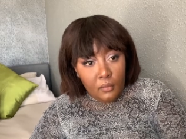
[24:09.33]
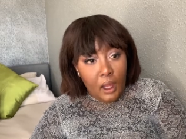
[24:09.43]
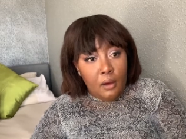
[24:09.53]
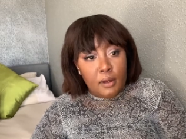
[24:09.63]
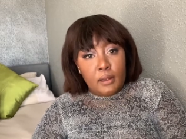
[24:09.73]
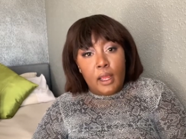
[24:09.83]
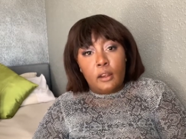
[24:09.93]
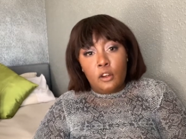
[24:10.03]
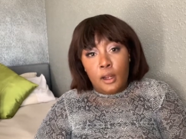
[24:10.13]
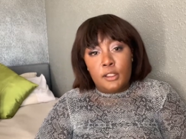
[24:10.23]
I would
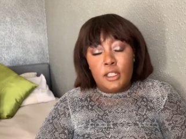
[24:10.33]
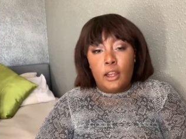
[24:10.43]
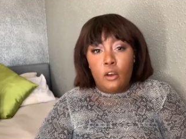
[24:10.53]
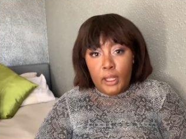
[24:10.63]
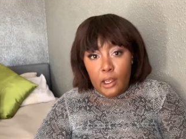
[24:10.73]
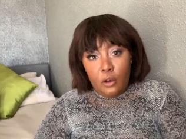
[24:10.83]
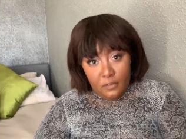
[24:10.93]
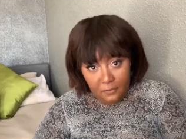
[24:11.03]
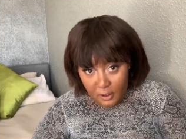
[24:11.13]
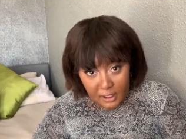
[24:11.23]
acknowledge that okay
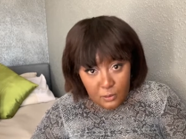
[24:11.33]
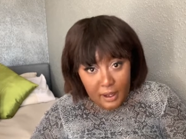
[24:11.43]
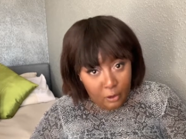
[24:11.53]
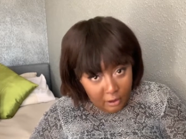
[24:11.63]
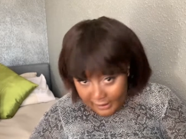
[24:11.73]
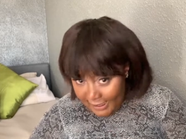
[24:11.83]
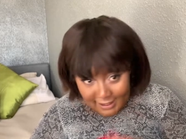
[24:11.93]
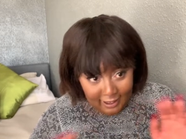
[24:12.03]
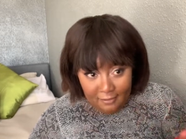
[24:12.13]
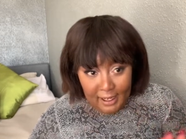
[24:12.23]
for this one God doesn't
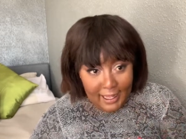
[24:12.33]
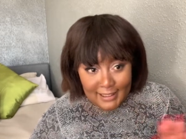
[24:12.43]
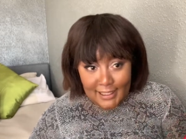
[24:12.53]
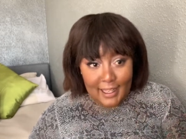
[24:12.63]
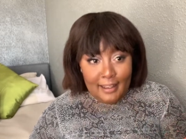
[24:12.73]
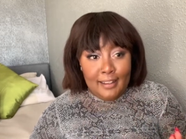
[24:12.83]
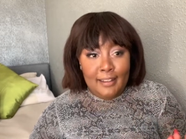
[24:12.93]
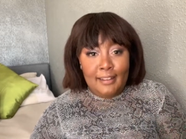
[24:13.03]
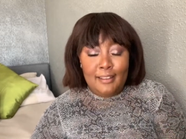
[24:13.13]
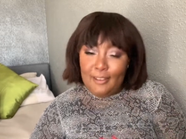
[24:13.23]
have an answer
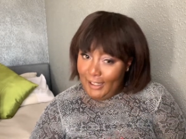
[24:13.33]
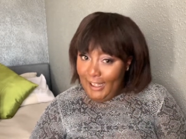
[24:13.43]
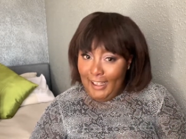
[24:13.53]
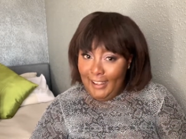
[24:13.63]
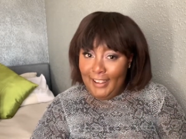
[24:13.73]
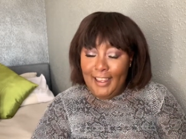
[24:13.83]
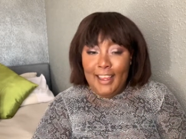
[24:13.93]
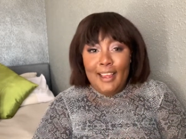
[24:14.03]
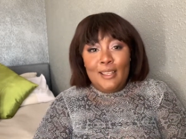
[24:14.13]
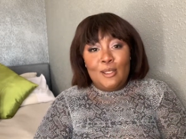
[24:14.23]
okay
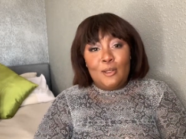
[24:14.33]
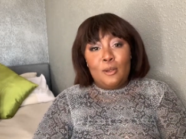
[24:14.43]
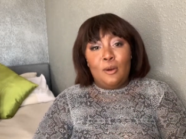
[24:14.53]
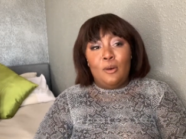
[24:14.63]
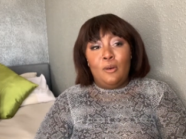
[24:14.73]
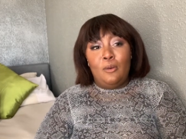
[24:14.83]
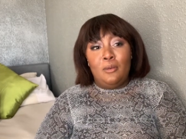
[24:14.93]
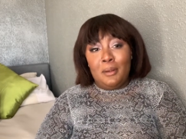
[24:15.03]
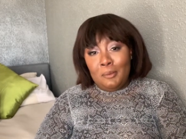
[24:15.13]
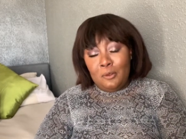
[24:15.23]
so
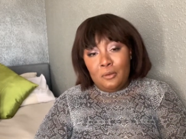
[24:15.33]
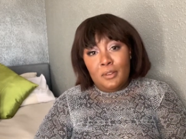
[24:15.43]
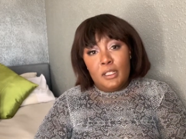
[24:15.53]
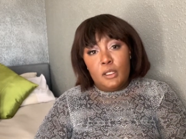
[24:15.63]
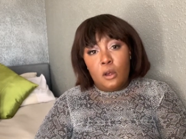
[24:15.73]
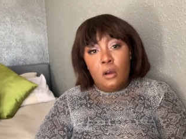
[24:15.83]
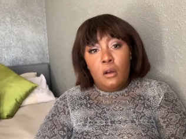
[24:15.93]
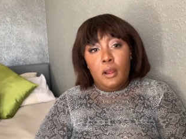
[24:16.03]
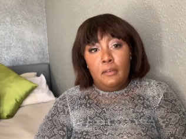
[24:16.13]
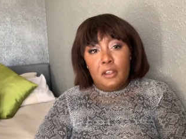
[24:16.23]
we move so
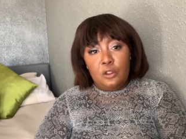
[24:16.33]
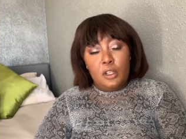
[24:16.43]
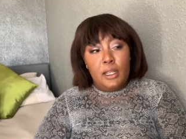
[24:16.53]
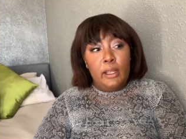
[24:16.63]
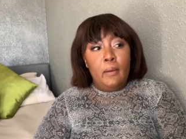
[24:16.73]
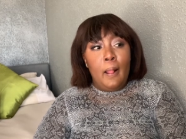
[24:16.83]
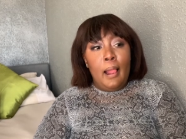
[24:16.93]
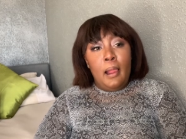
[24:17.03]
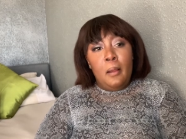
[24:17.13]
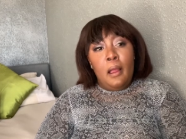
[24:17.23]
eventually
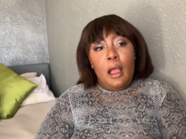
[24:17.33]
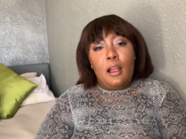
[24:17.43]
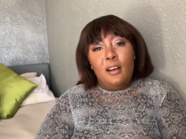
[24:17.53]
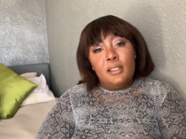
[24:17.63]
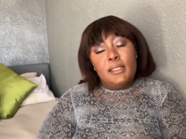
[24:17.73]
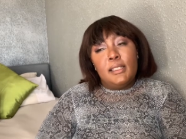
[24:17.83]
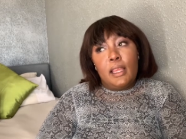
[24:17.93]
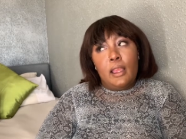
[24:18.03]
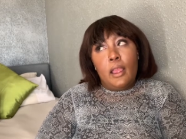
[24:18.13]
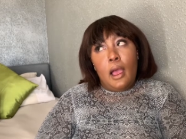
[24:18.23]
I can't
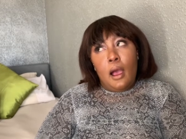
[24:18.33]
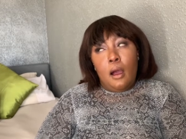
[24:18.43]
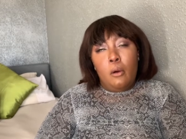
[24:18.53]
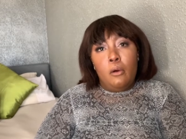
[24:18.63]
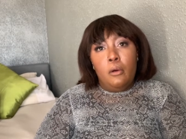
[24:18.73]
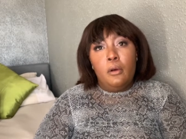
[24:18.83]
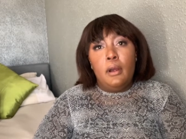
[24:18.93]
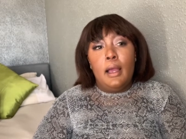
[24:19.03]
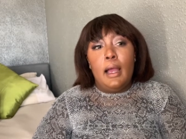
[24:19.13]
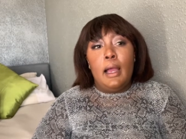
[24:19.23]
say how
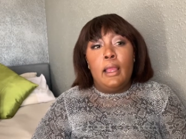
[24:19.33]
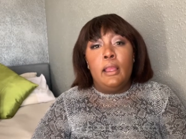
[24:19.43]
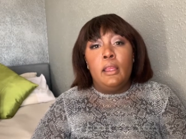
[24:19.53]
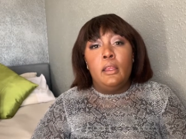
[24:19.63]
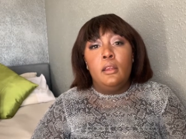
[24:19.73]
I